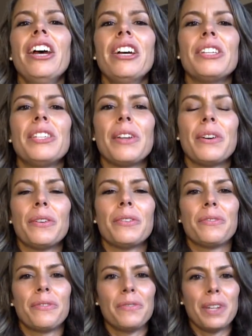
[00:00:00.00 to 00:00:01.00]
so
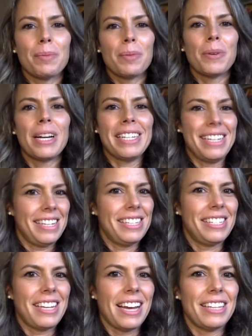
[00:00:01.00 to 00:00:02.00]
number one, he
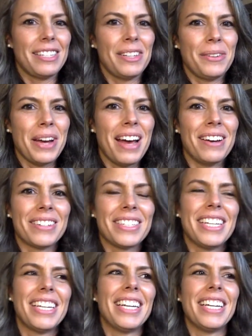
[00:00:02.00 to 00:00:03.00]
needs to ask you
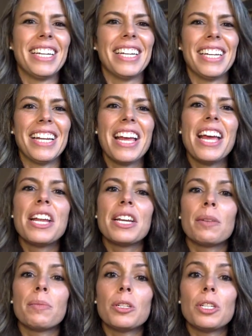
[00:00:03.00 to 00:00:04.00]
out.
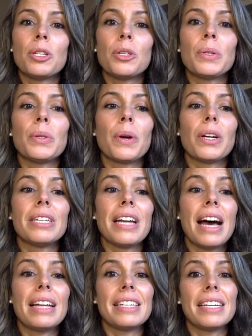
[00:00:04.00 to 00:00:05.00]
Number two, you are
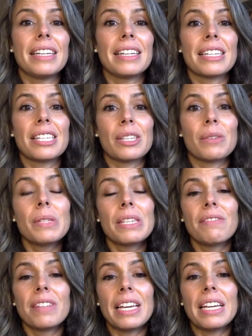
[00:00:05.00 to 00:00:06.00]
not dating
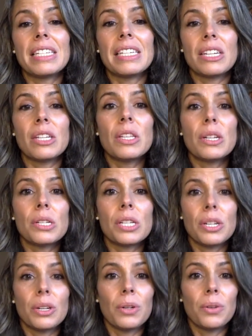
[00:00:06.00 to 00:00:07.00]
exclusively until there's
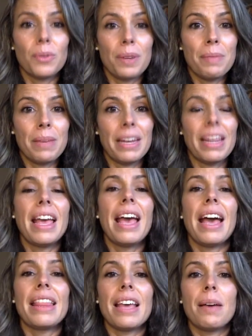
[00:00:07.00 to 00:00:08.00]
an agreement,
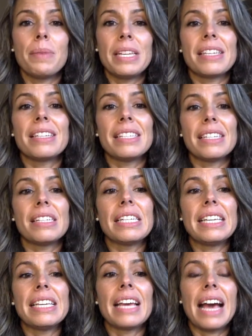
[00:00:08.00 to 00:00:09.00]
and that means until
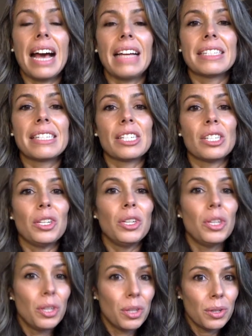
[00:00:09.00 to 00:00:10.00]
he asks
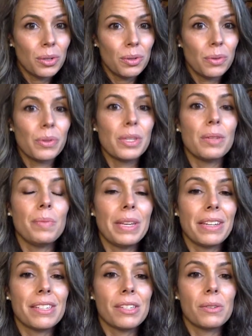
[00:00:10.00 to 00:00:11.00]
you to be
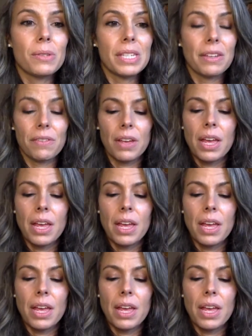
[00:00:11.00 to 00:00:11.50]
exclusive.